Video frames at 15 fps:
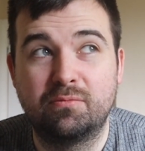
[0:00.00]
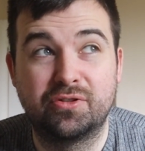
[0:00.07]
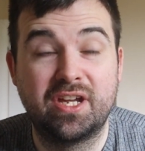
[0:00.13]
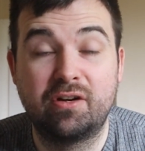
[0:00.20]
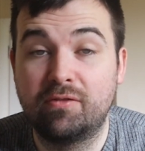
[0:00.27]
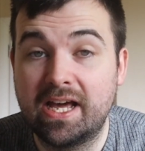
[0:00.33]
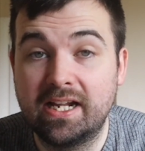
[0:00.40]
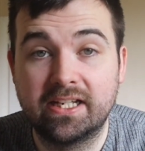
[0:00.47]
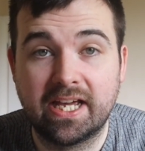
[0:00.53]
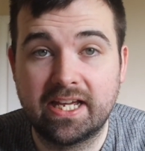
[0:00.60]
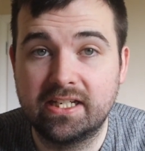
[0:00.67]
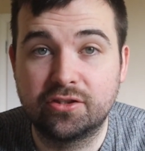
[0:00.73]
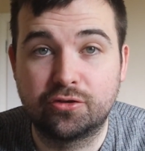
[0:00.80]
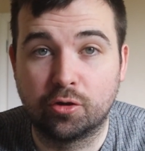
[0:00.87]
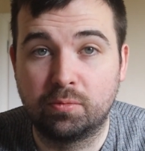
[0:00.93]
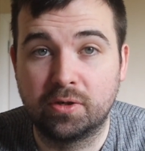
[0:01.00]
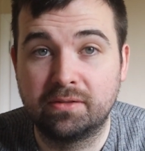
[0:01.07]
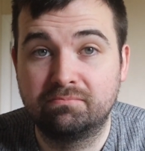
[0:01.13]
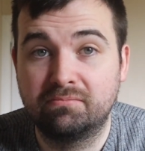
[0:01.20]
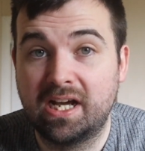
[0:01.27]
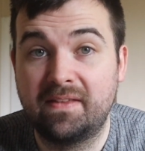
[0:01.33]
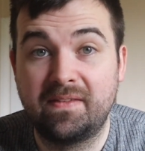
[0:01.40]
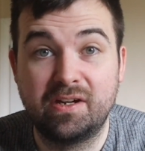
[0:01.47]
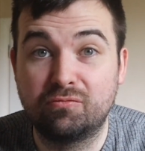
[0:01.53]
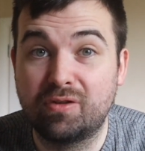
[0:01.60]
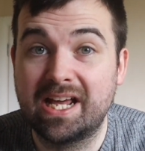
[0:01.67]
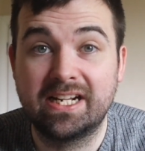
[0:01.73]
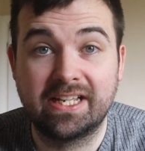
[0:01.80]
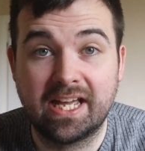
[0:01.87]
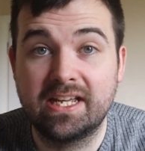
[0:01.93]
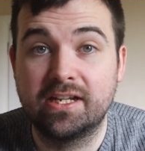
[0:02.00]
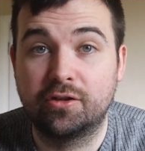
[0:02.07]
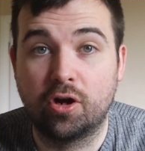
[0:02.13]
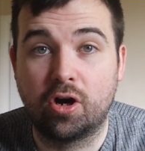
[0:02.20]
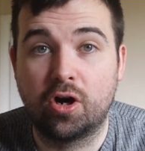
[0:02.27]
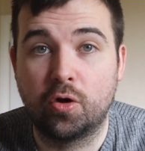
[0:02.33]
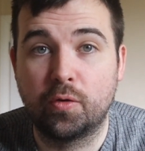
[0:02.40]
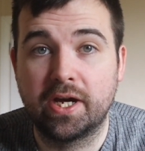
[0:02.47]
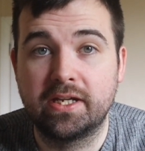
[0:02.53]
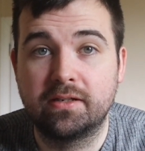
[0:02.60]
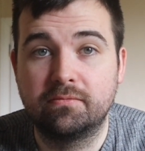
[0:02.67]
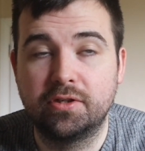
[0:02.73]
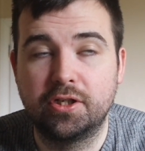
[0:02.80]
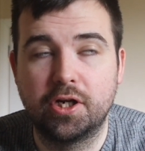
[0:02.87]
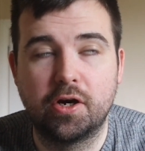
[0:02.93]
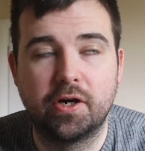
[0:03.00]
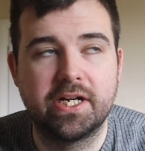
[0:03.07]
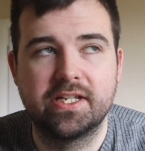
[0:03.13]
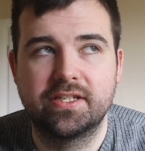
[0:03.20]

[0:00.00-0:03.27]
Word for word: but they relegated Dublin and they relegated Galway, you know, and